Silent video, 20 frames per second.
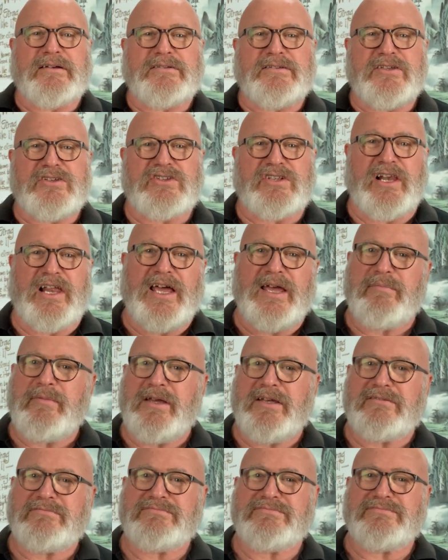
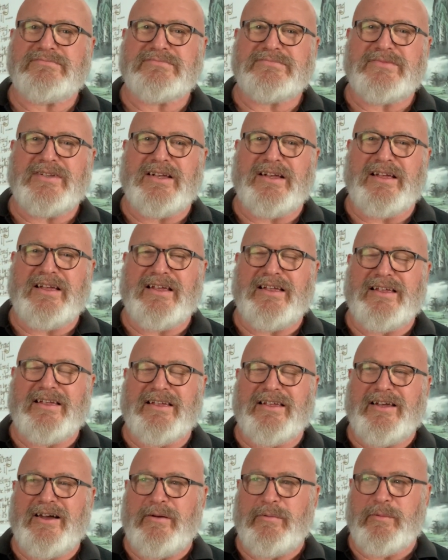Disclaimer,
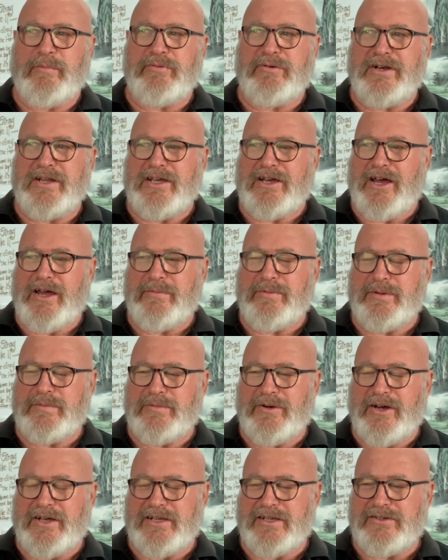I'm a pretty
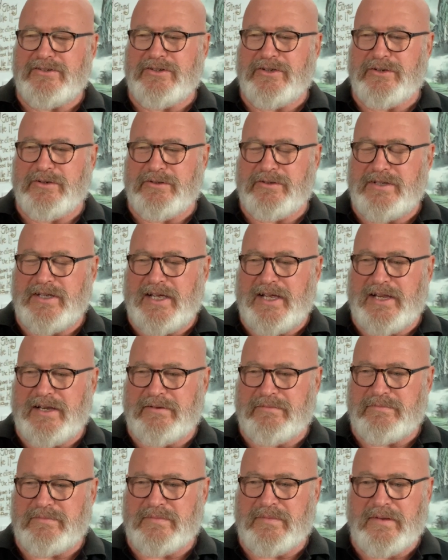open-minded dude,
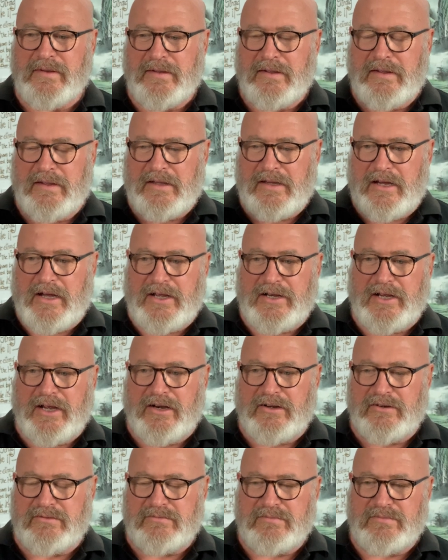and I
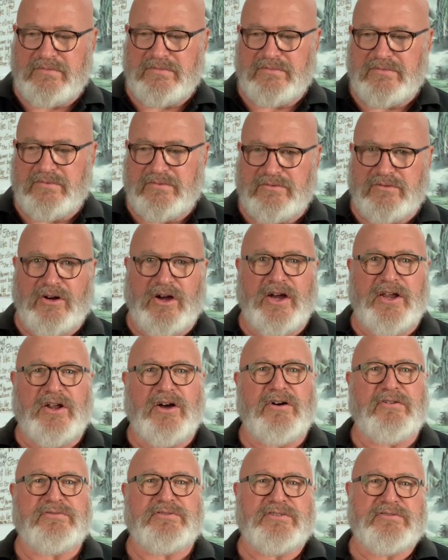don't write
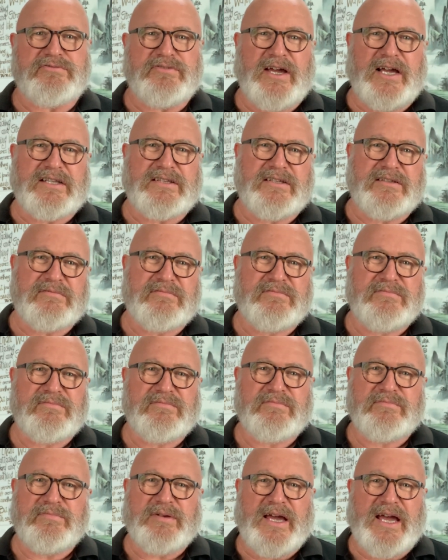off the fact that
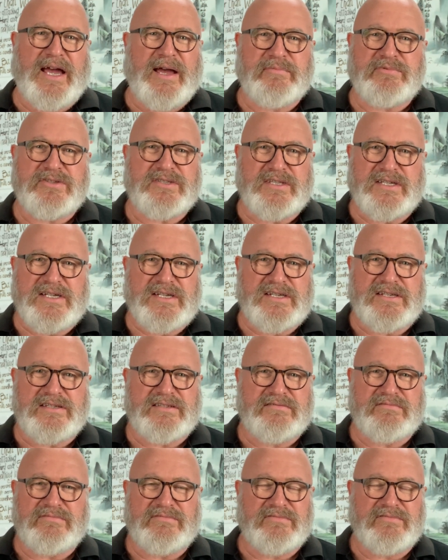perhaps
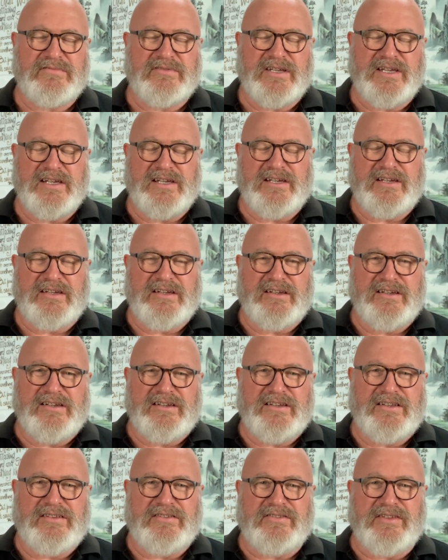these
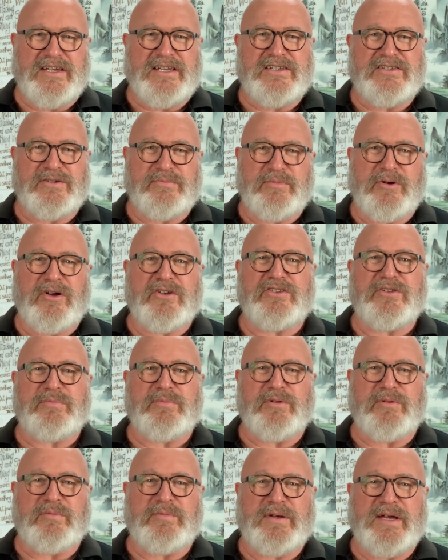things are
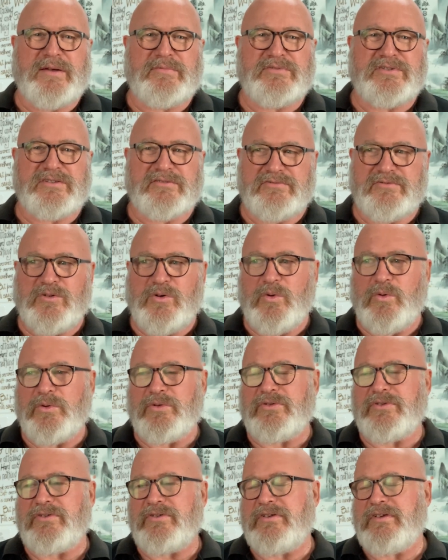possible. Perhaps the
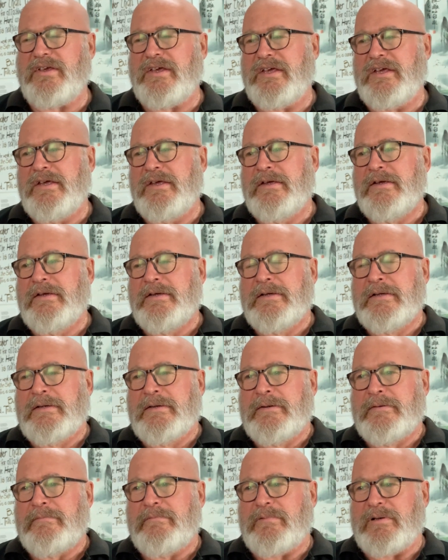Force,
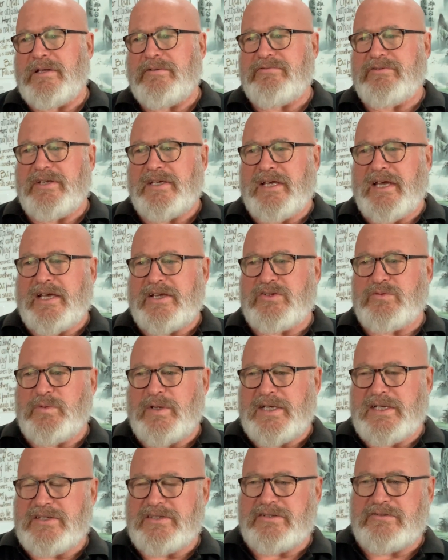lifting
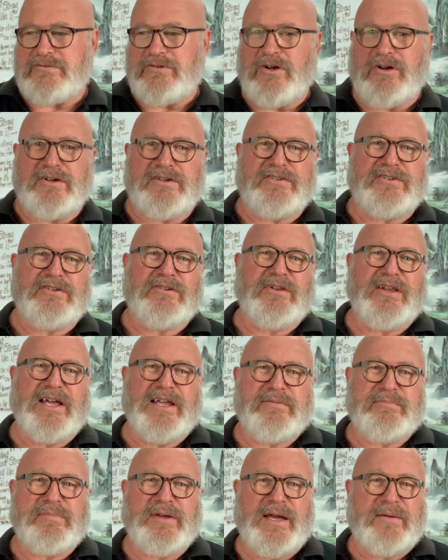X-wings and rocks and all
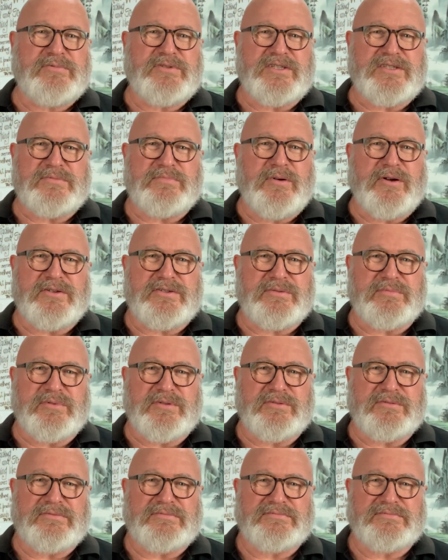that, perhaps it's possible.